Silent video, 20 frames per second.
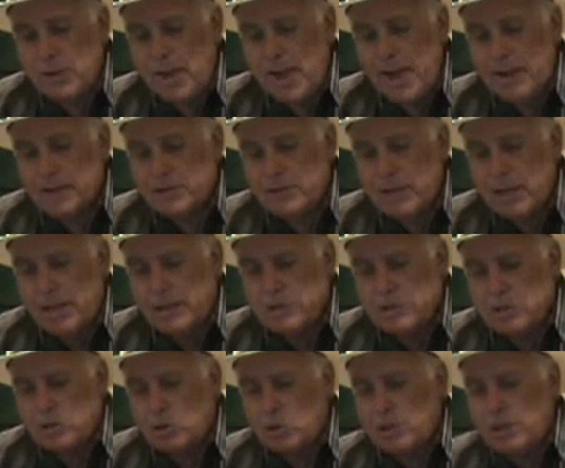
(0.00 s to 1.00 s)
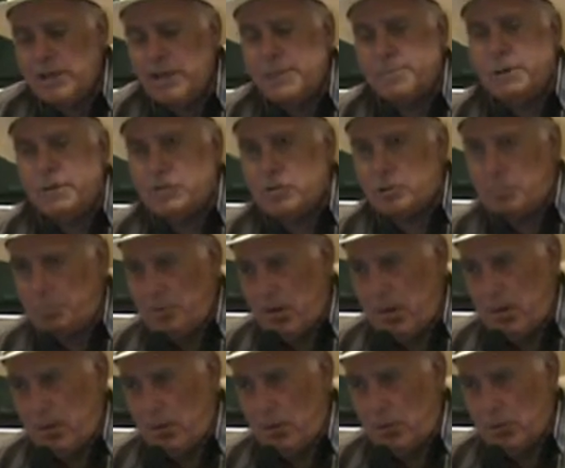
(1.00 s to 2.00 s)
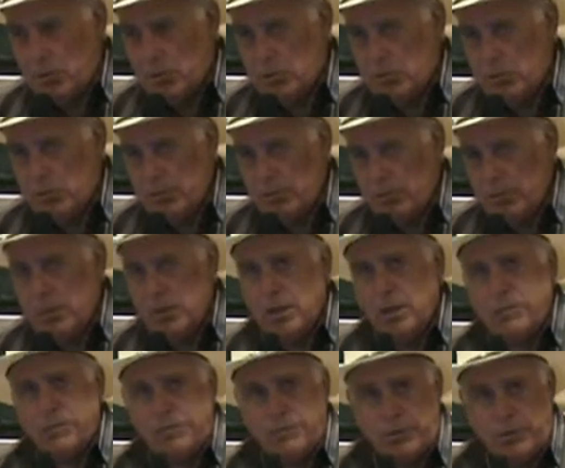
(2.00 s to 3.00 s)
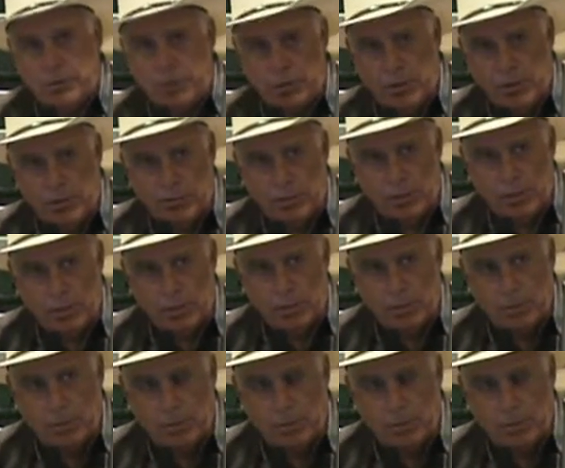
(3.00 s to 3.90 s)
act as to limit the powers of the federal government,